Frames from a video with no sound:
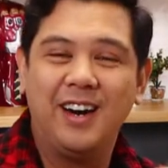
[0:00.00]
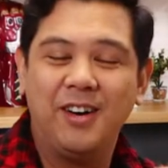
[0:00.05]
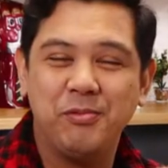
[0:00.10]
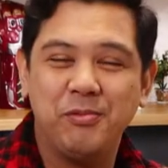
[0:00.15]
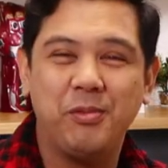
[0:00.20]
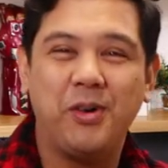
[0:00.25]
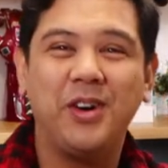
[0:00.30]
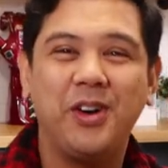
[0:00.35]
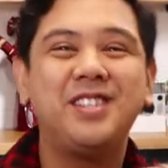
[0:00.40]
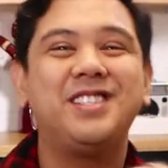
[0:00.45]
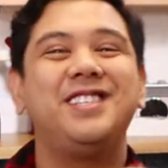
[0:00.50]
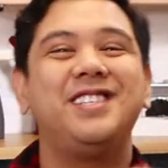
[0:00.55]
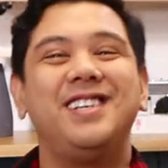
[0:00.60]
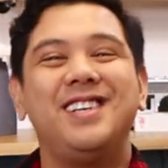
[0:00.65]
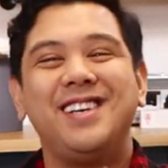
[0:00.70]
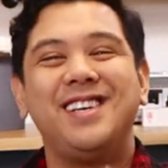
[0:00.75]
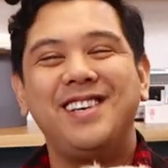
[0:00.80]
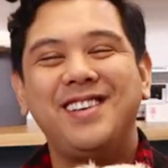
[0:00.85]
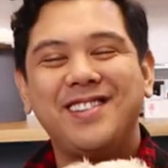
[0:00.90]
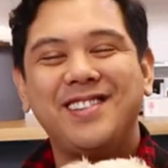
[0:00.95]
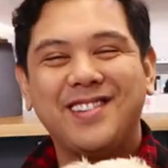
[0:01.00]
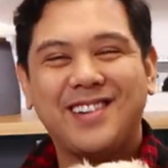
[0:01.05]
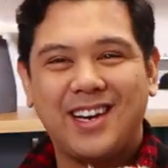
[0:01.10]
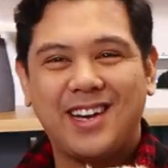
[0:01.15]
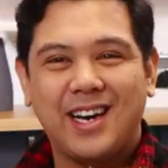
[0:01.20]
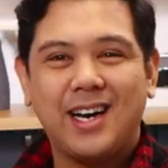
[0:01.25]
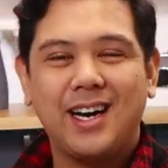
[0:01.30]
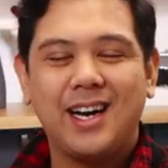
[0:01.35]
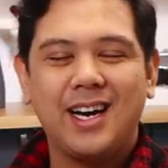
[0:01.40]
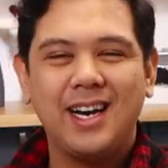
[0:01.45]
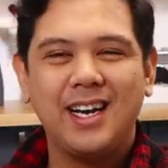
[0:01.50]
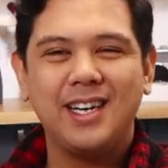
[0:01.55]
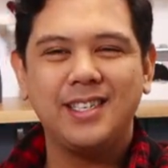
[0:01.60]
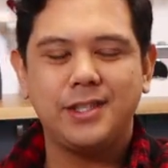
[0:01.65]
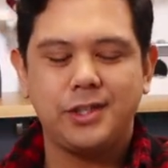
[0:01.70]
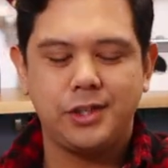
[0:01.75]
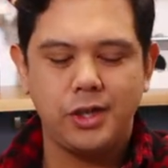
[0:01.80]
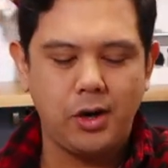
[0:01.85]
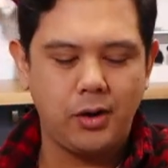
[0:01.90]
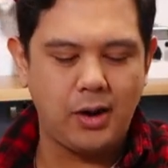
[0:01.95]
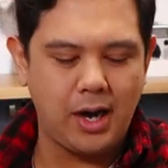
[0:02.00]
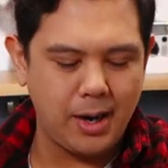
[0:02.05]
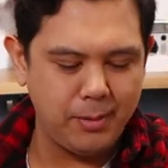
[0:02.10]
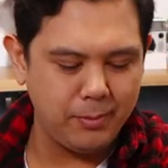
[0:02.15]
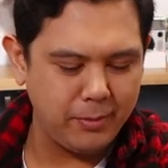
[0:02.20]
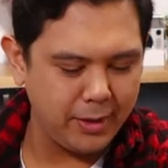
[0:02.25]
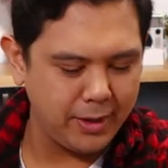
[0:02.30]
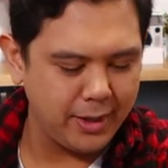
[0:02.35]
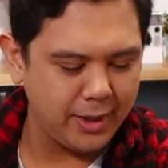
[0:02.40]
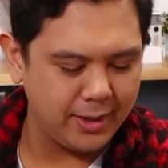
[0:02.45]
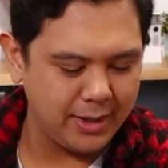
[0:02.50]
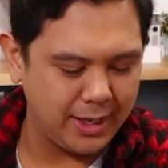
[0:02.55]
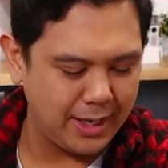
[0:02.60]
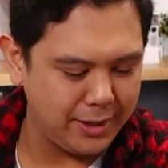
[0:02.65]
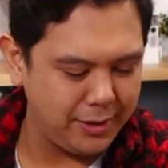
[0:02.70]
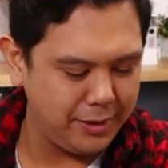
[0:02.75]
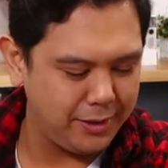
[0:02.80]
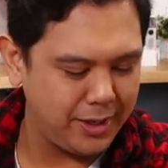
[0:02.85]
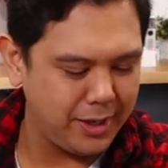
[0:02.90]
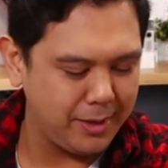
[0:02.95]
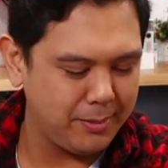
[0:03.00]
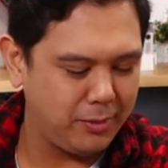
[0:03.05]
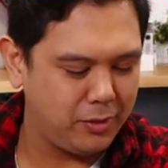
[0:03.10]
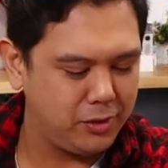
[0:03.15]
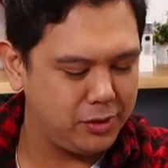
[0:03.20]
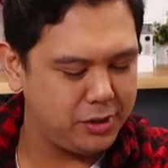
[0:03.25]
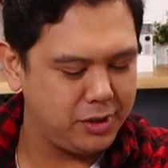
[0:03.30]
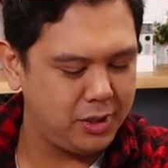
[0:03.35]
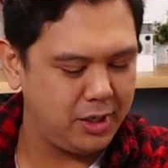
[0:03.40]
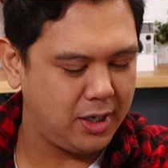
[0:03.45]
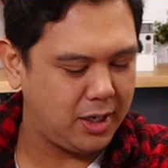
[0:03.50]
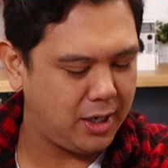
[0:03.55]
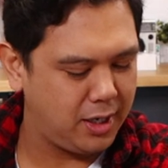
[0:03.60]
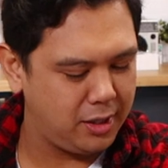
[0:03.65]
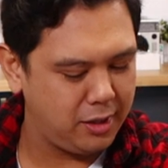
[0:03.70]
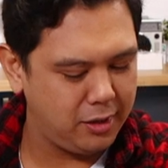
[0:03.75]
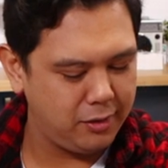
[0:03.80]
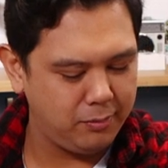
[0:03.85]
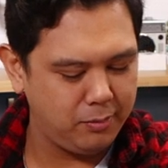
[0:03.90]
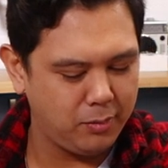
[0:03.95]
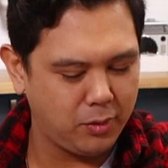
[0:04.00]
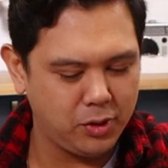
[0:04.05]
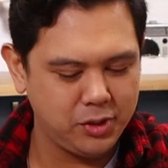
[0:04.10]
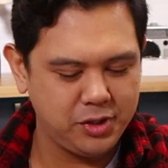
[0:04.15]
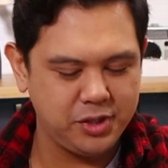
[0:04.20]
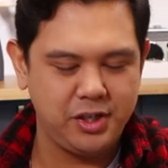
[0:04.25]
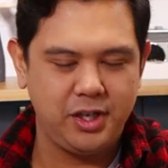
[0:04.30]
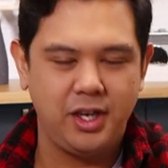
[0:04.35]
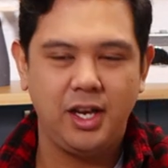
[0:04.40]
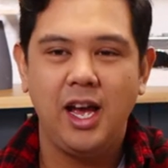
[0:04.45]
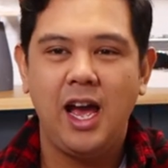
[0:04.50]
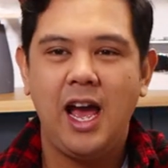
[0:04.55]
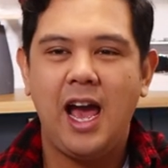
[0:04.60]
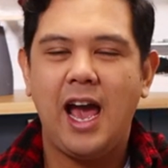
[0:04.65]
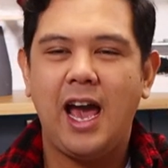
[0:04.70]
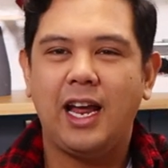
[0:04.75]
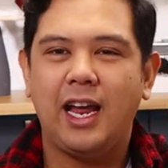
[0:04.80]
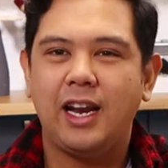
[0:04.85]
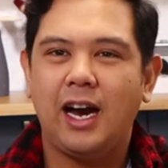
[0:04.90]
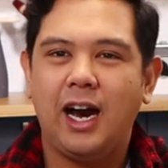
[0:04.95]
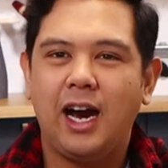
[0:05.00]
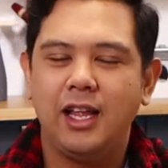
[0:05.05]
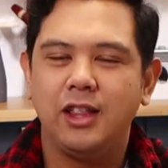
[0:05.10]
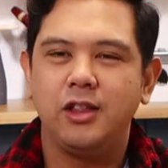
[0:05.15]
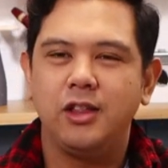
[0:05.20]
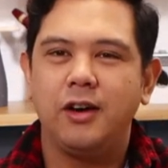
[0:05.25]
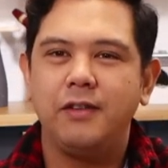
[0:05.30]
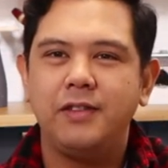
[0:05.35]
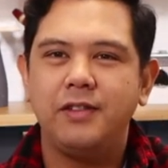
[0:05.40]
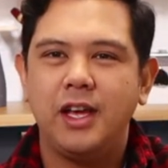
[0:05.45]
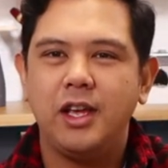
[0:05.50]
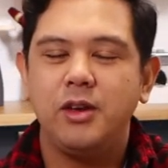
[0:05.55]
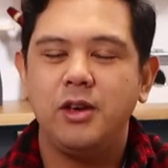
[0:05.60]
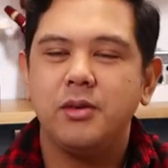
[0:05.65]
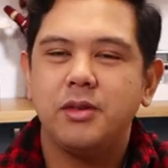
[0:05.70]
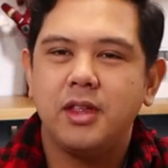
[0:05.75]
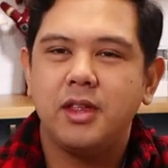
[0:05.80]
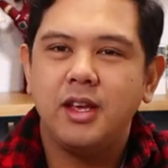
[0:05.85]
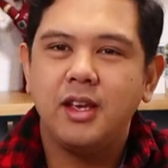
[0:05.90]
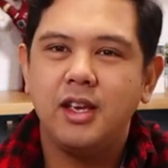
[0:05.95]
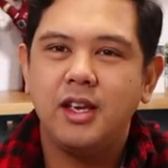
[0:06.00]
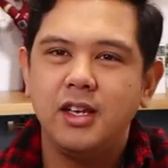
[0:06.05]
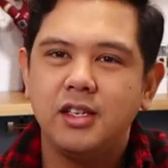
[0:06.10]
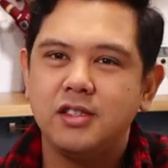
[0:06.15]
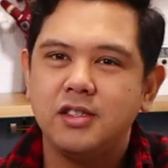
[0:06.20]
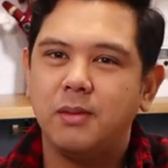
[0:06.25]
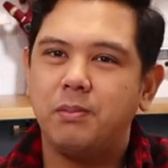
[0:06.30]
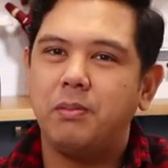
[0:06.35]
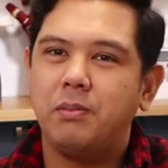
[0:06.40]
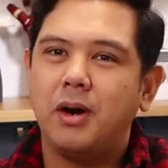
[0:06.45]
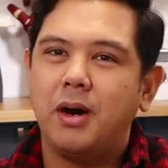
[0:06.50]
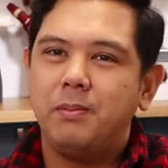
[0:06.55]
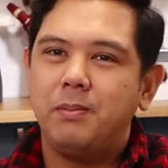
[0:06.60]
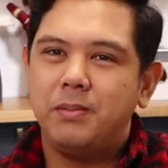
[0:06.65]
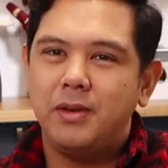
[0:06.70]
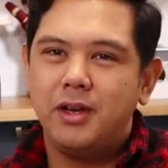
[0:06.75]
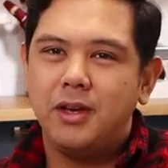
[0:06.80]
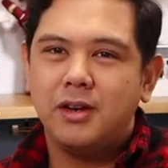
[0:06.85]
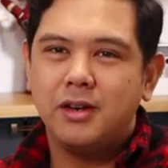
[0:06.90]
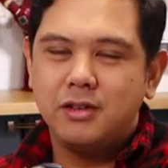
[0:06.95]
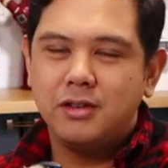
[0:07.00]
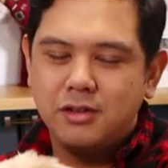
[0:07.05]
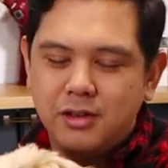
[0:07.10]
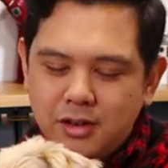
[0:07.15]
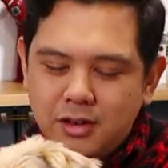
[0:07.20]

Mochi, guys. So I'm really glad you like Mochi. I love Mochi. And I love that you think he's a puppy because